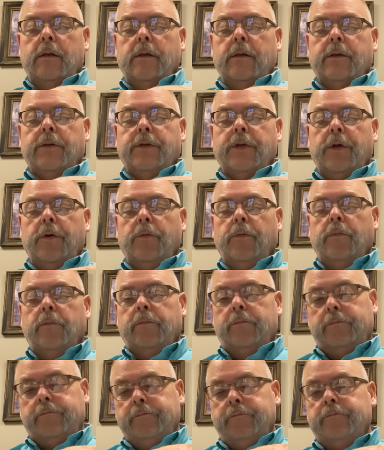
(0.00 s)
So,
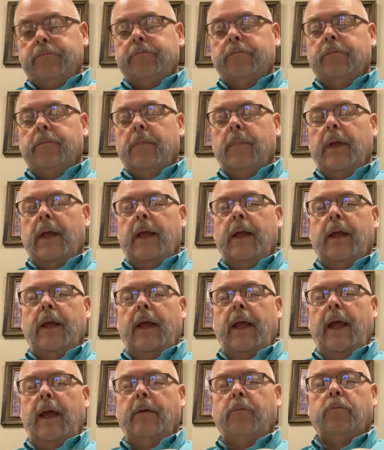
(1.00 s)

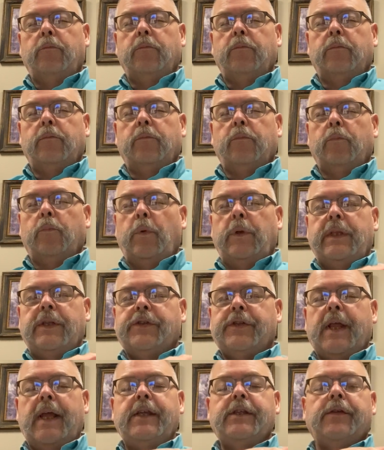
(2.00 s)
and when the
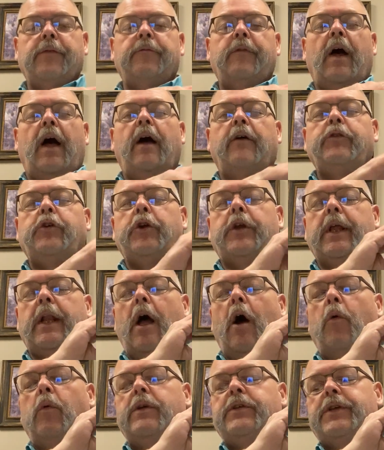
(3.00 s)
state's involved, you can
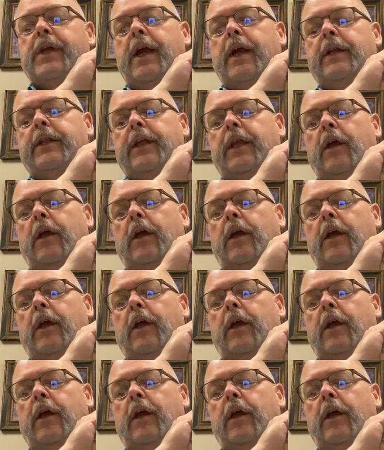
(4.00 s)
always guarantee